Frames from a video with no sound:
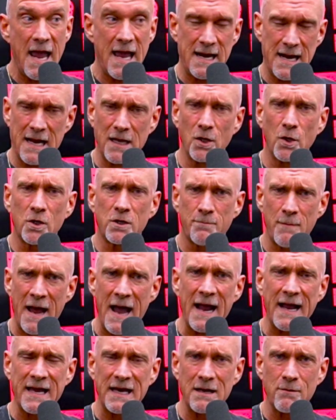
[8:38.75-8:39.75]
And I looked
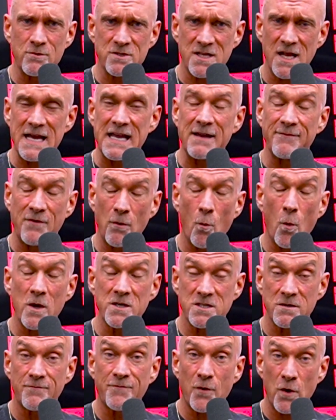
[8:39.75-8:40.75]
back and it was like, if it
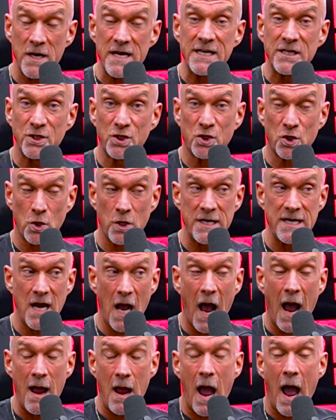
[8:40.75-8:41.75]
wasn't for injury,
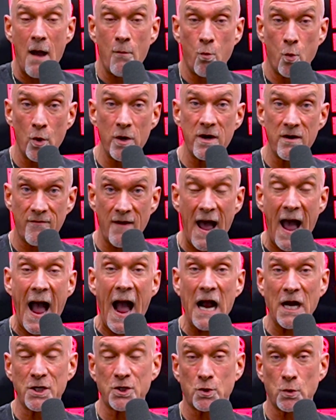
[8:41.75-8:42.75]
I, I would have
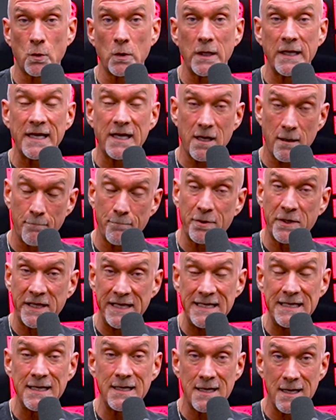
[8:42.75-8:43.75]
actually
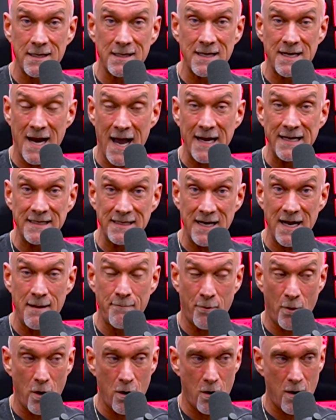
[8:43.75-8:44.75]
completed the 90
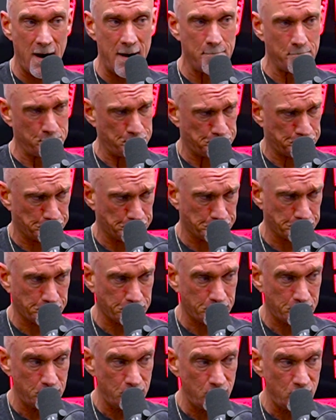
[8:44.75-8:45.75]
day program.
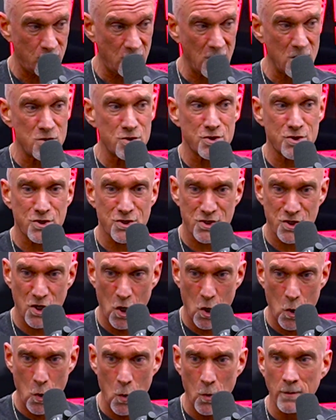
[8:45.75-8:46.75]

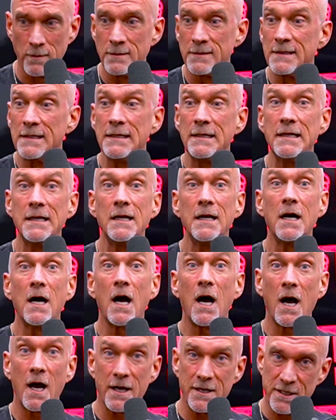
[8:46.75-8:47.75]
So
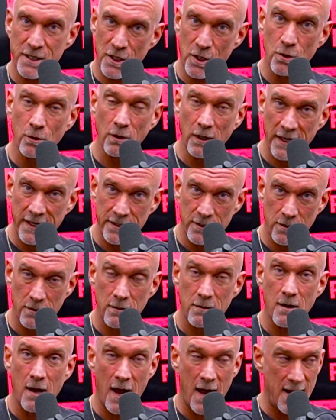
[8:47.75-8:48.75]
a year
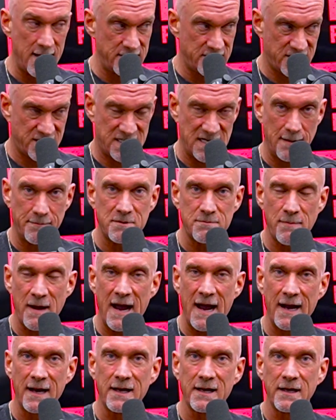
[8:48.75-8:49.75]
later, I stepped
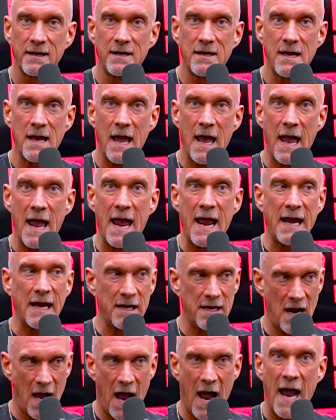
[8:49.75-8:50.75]
back
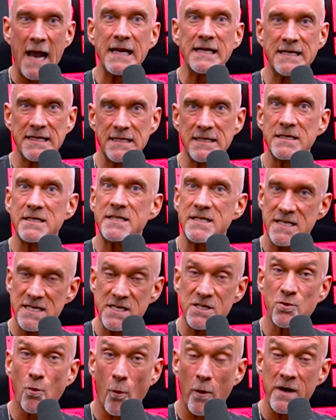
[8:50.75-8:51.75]
and I did
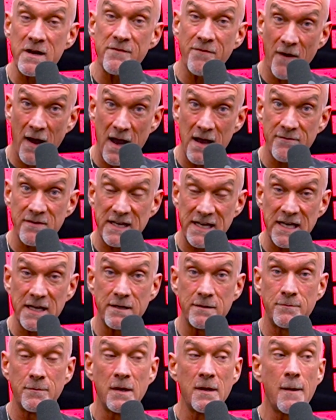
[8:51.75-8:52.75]
T25
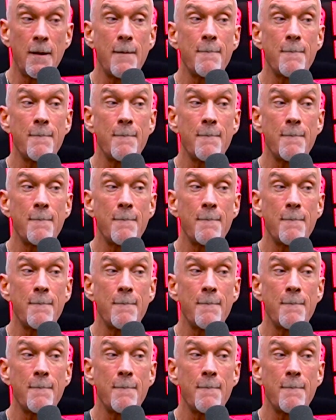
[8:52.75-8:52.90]
again.